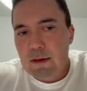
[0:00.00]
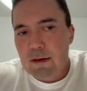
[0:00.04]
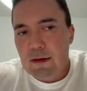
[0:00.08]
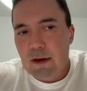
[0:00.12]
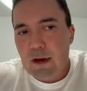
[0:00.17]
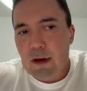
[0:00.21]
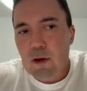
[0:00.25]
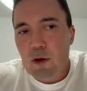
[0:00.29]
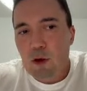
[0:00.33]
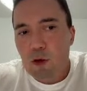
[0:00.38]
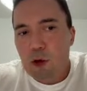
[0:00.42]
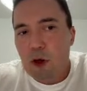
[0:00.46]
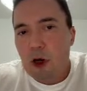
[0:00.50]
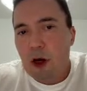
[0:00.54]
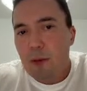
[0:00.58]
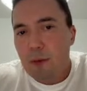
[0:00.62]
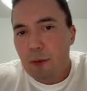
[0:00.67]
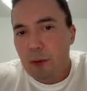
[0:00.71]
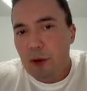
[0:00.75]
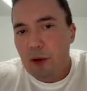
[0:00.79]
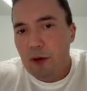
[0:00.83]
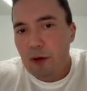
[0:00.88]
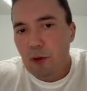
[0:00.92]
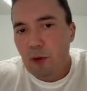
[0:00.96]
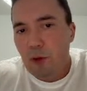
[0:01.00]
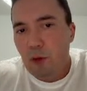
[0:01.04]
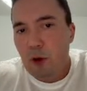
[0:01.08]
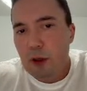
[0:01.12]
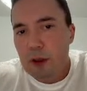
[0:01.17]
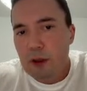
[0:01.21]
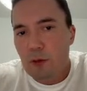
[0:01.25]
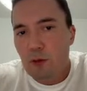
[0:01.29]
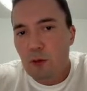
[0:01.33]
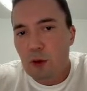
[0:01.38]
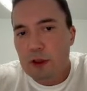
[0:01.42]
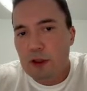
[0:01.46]
look up
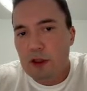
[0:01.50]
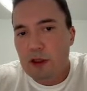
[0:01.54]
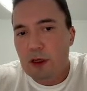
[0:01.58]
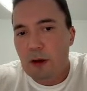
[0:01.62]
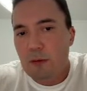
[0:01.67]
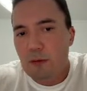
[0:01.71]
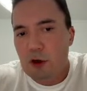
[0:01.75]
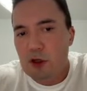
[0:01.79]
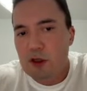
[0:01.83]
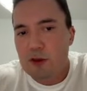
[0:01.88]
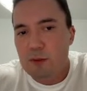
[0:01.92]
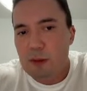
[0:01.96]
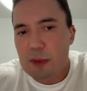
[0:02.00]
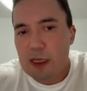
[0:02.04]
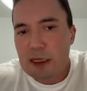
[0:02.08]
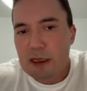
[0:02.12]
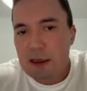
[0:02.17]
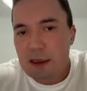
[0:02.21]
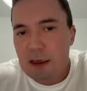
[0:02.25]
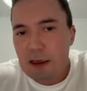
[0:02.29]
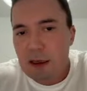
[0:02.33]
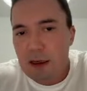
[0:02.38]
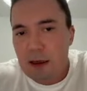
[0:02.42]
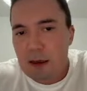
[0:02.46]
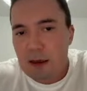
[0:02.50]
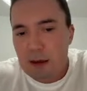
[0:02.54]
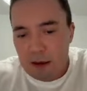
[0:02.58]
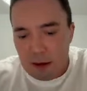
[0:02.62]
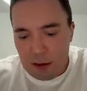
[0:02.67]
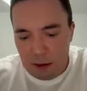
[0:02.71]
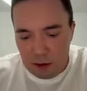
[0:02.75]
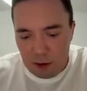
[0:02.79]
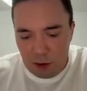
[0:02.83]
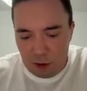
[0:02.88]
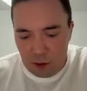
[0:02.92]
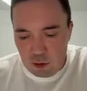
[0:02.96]
what the numbers mean,
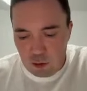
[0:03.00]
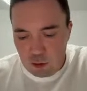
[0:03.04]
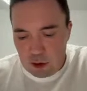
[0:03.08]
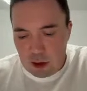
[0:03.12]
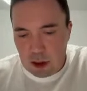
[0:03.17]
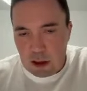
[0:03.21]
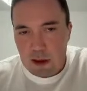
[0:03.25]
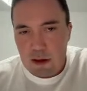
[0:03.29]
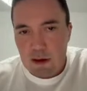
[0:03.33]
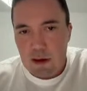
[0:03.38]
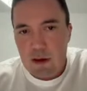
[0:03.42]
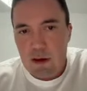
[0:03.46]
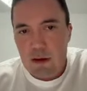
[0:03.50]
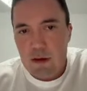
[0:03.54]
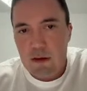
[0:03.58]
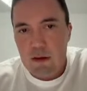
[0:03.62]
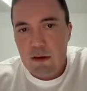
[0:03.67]
you can